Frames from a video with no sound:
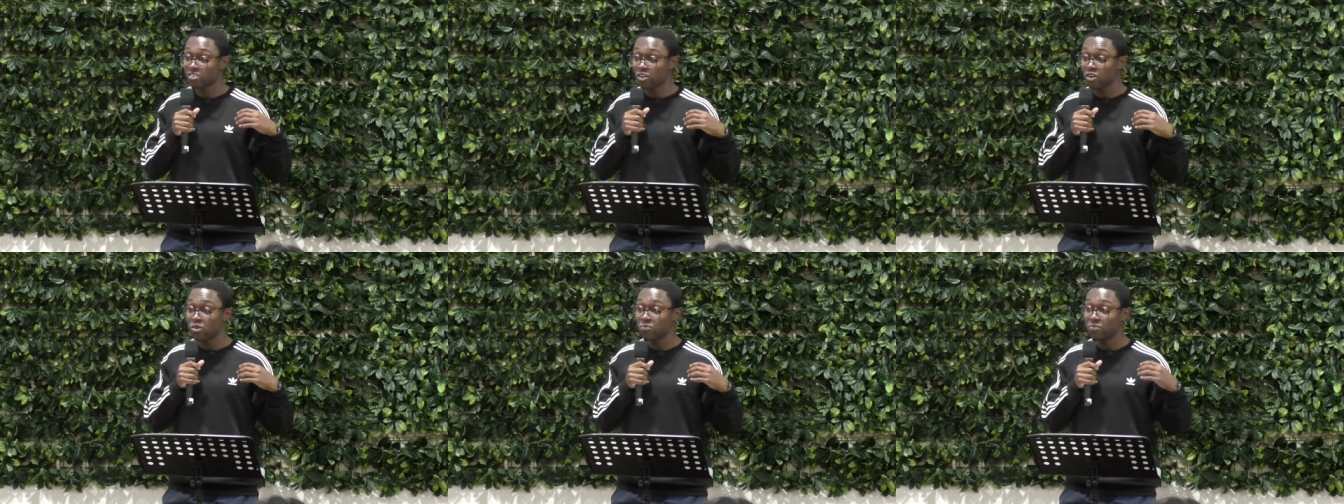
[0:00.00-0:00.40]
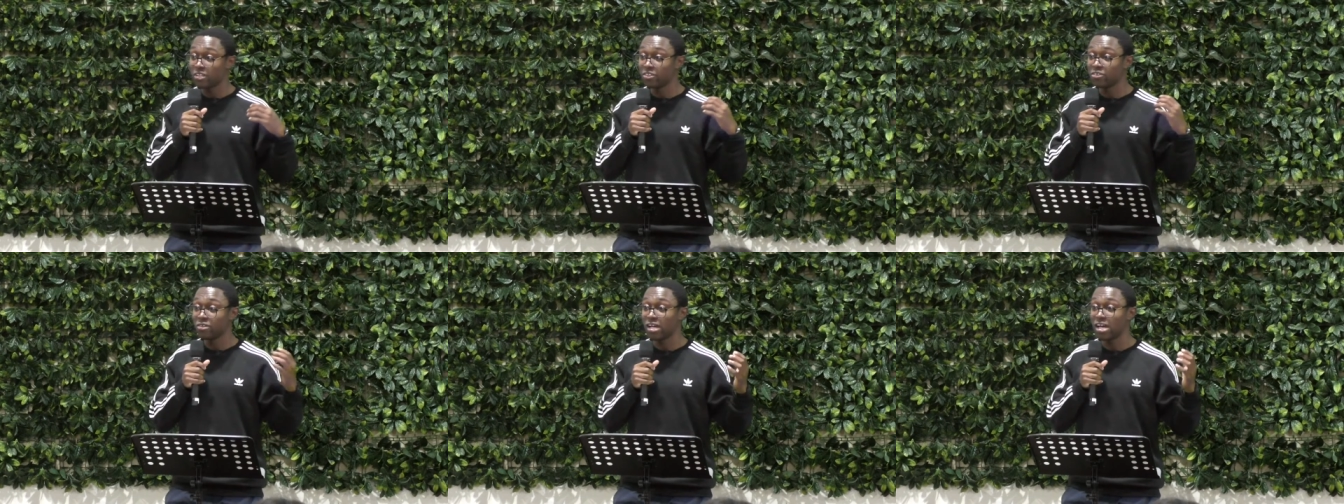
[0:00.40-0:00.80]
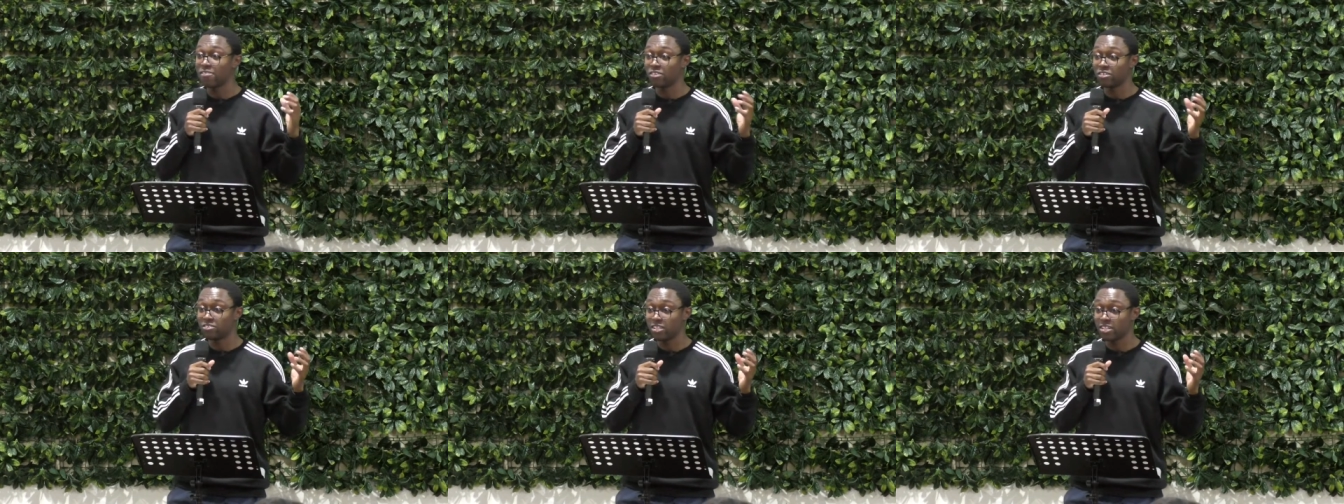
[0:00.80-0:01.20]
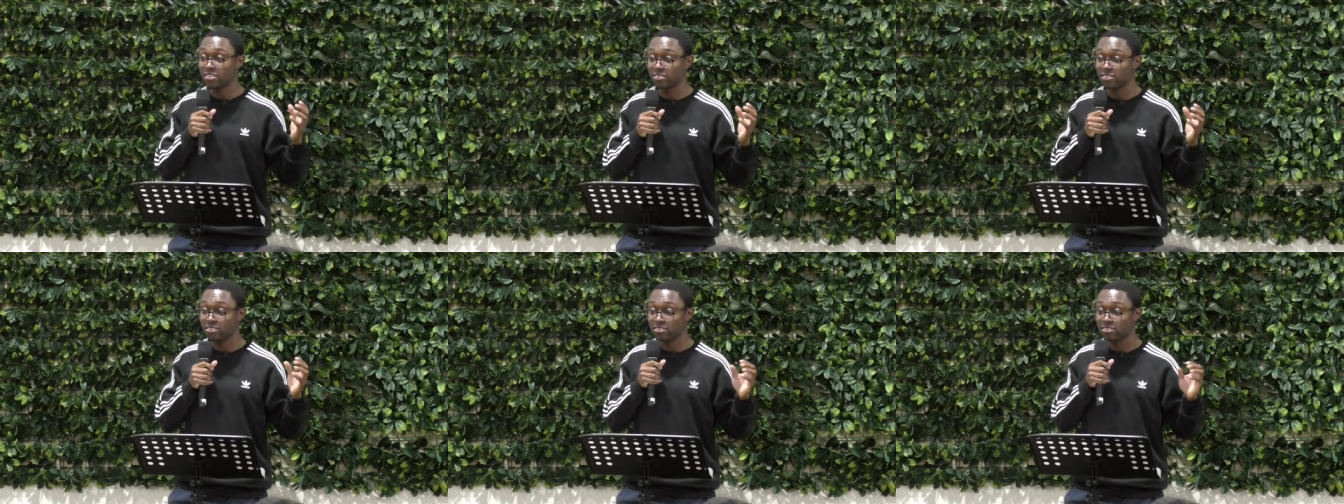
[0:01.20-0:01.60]
hope that you have in
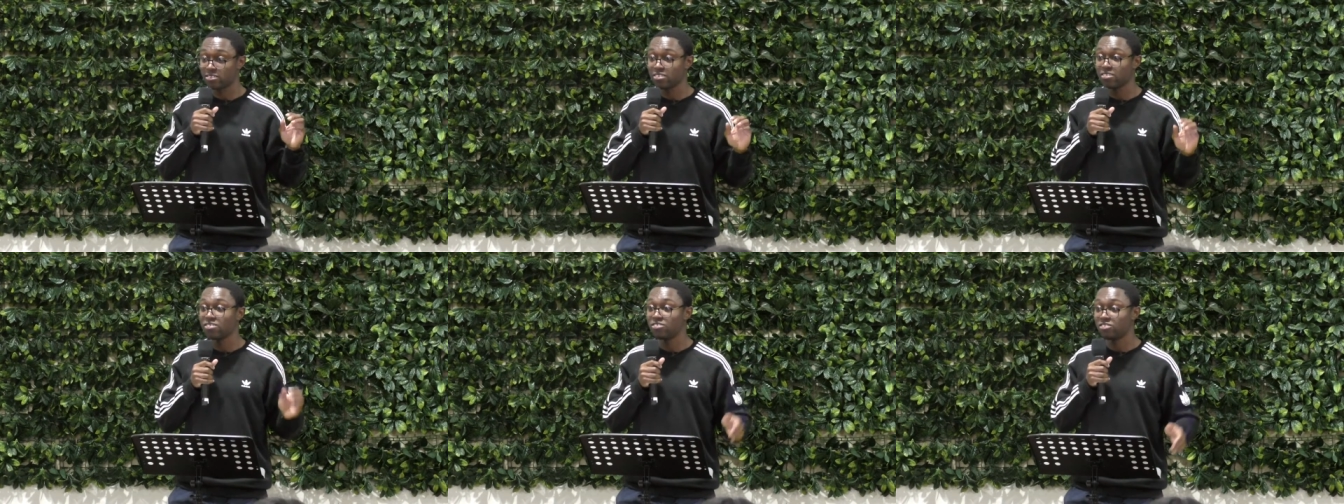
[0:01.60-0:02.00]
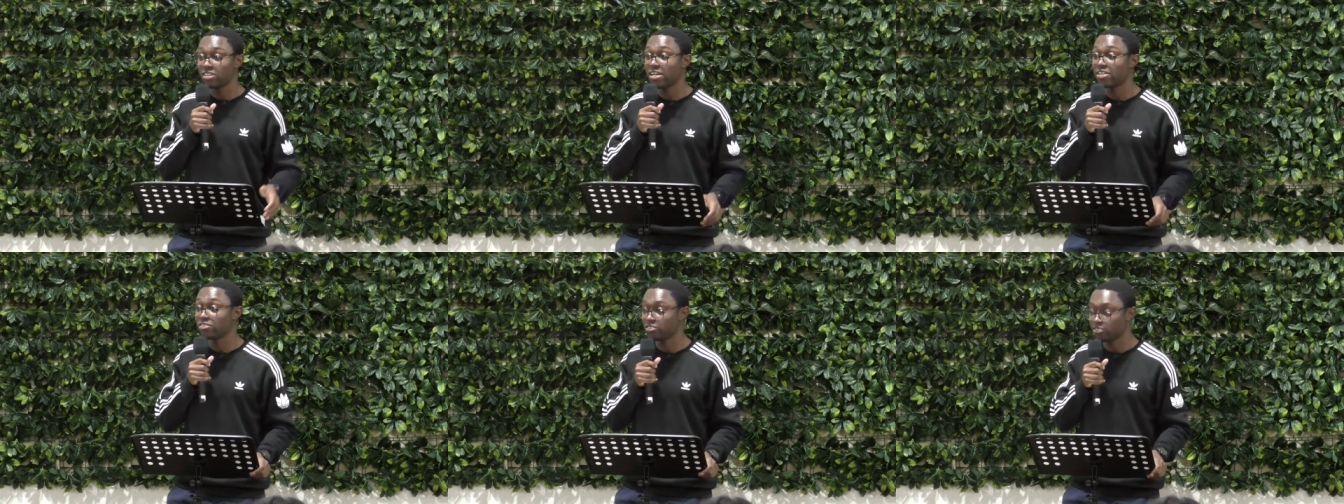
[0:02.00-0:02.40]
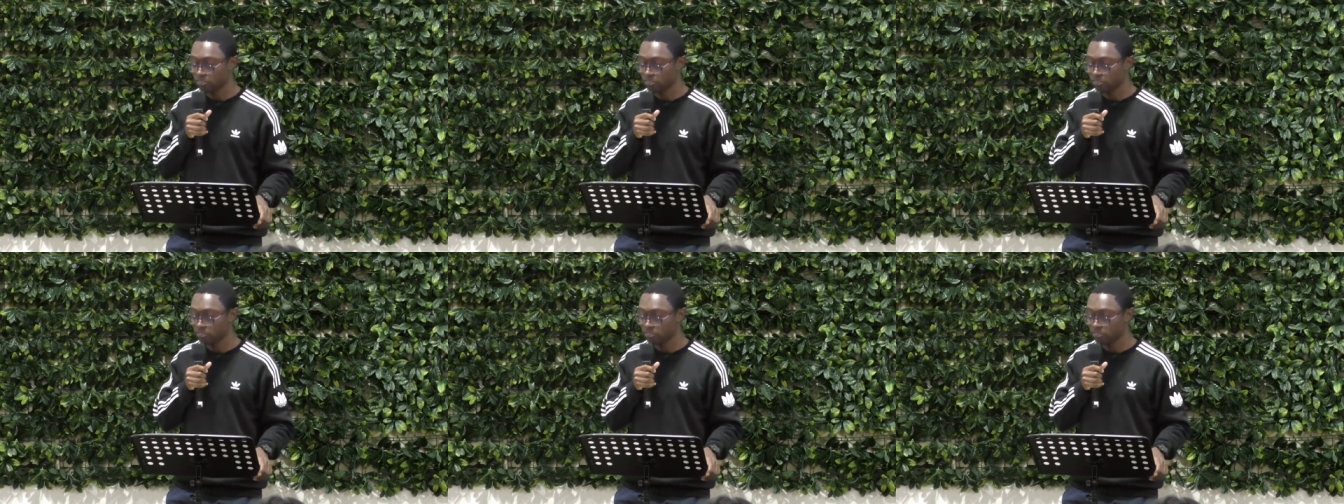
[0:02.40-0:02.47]
Jesus changes